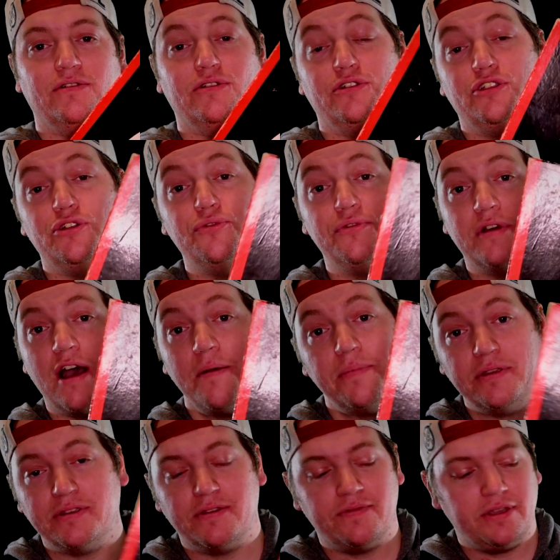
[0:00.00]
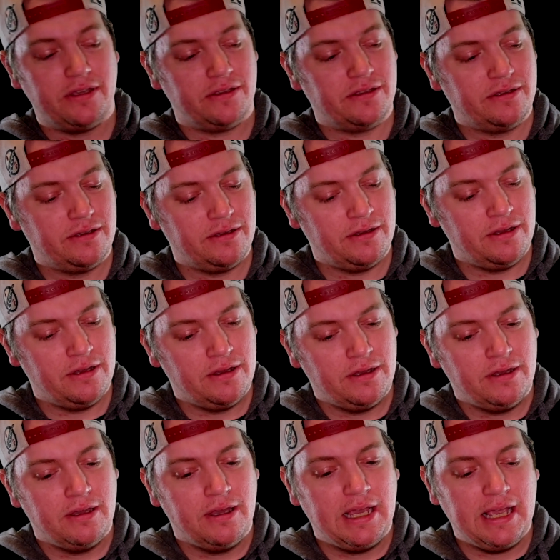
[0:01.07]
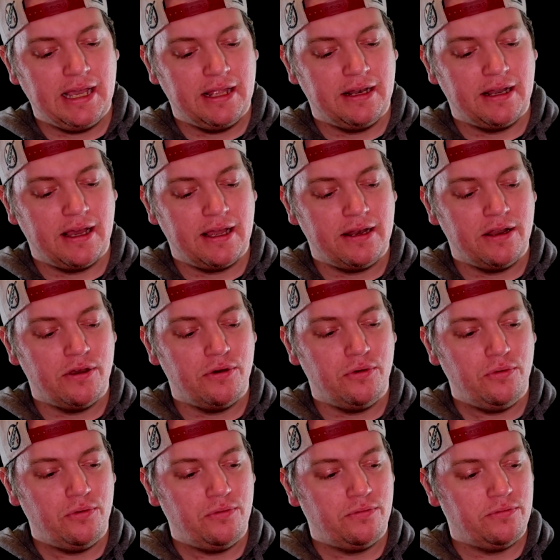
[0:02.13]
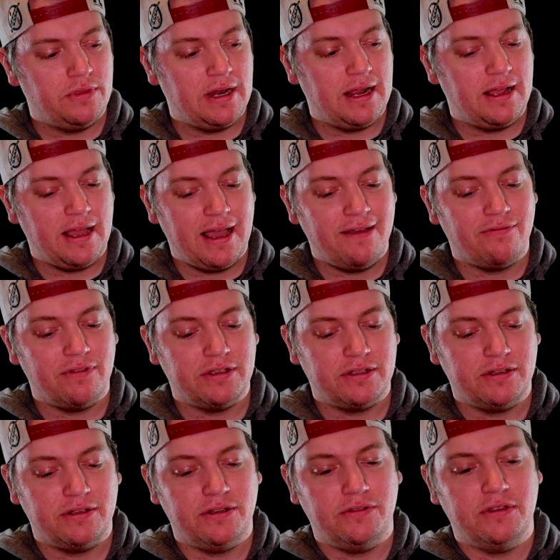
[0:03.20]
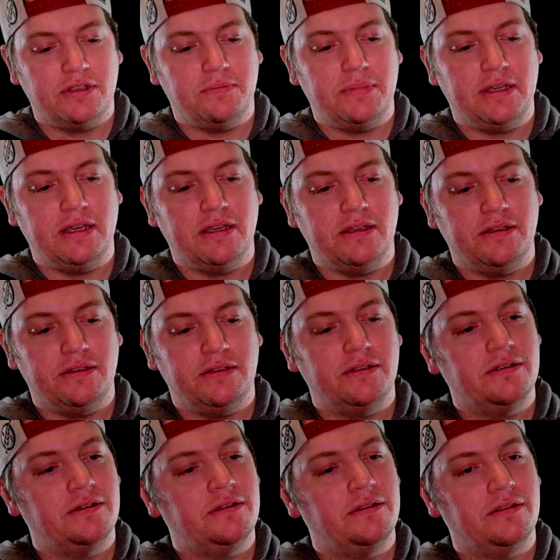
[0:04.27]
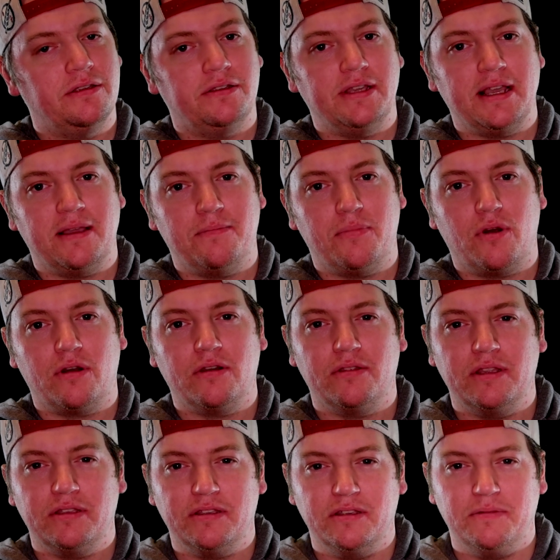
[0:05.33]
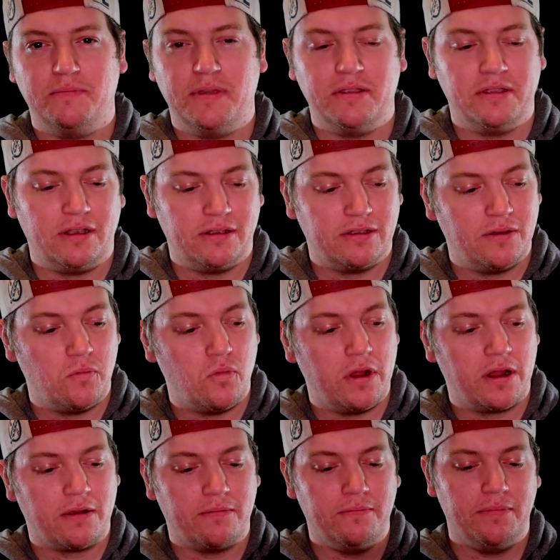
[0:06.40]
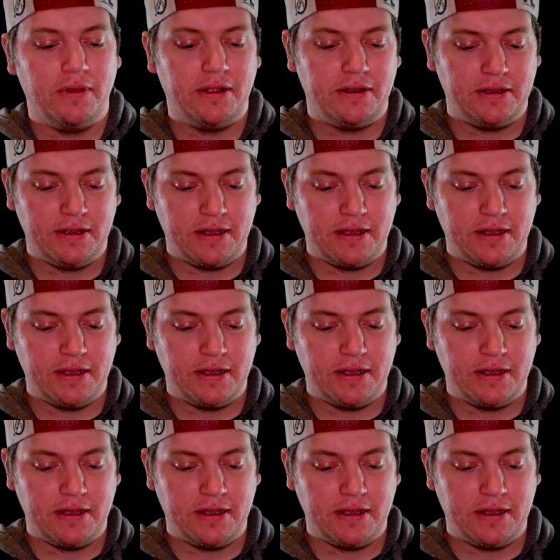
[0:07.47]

2 copies of these, and I know that I have listened to this because the second part of this is missing somewhere. But